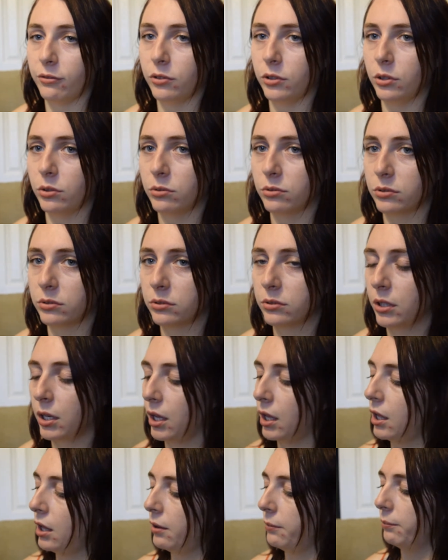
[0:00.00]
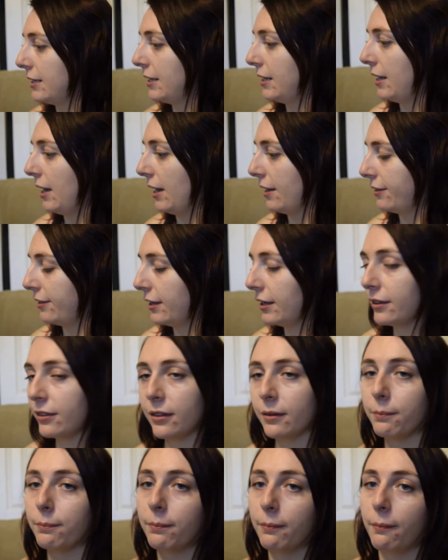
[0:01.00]
gluten. I think
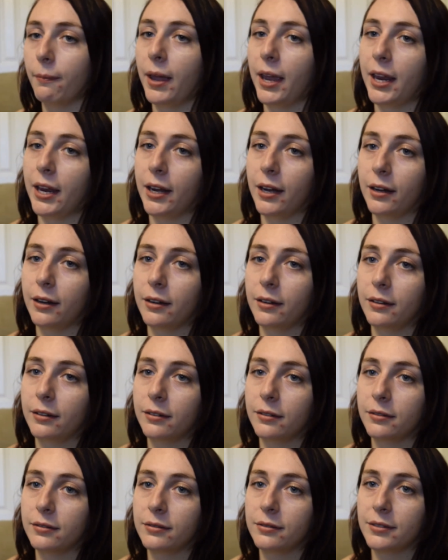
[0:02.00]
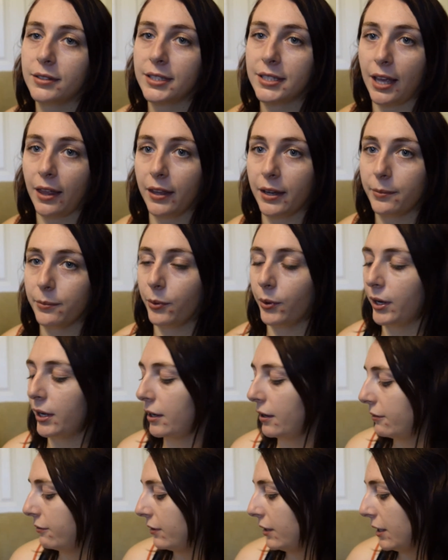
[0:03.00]
the main selling
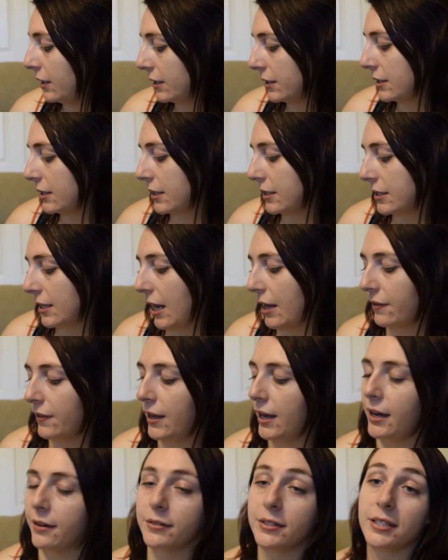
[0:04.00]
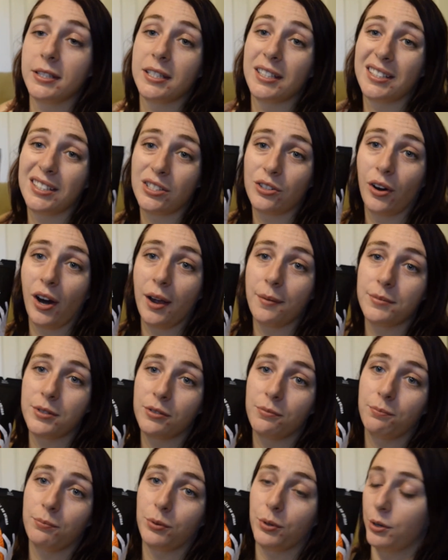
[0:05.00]
point of these is that they have 6 grams
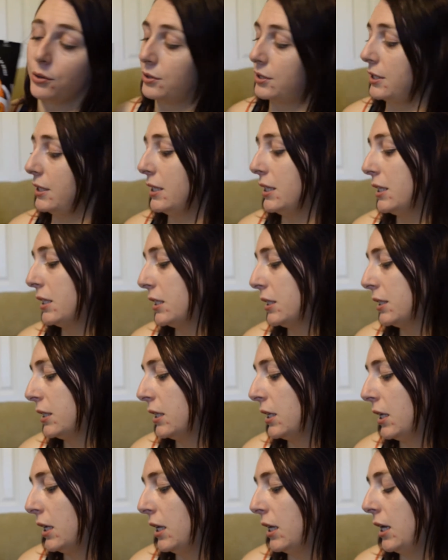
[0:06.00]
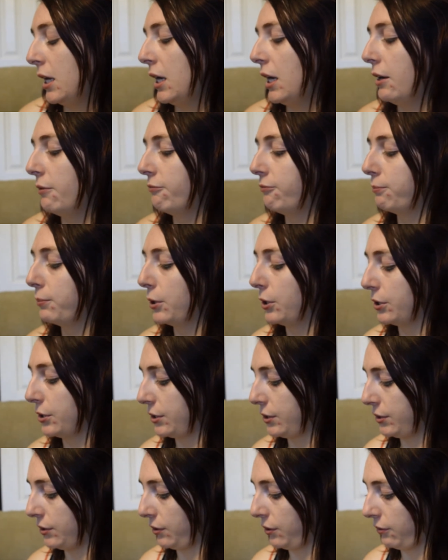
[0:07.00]
of protein per
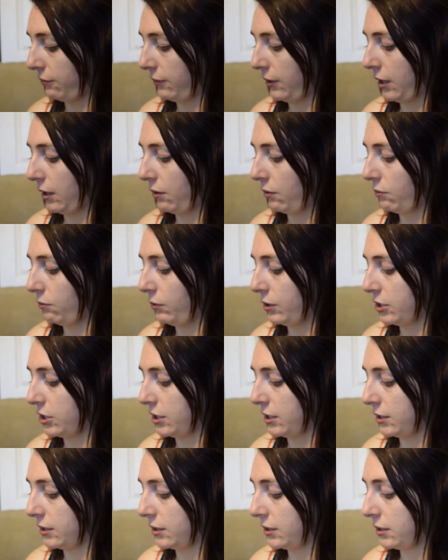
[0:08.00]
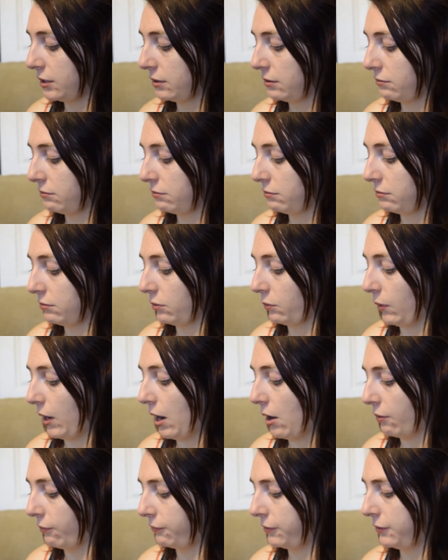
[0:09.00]
serving, which is,
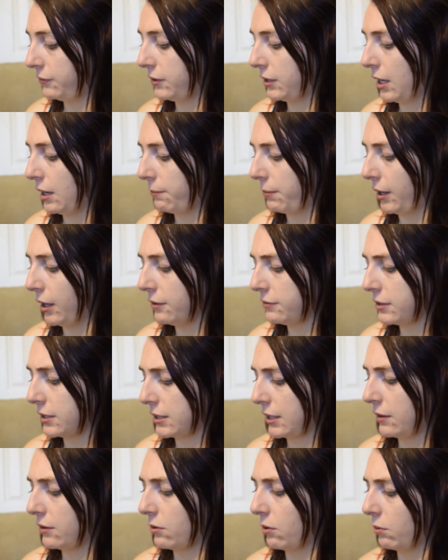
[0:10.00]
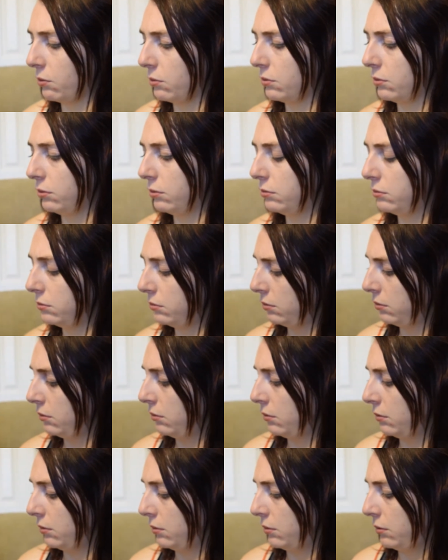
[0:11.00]
wow, 58 puffs? Is that the whole
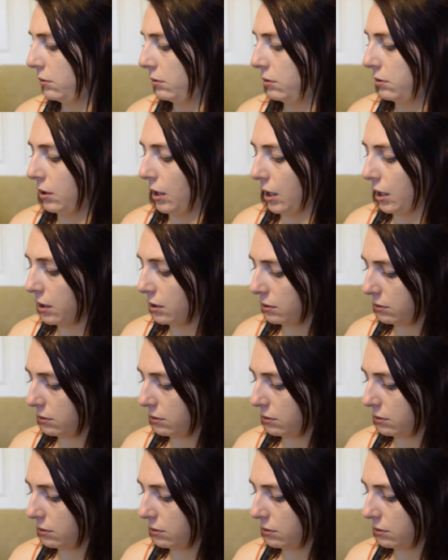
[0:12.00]
thing?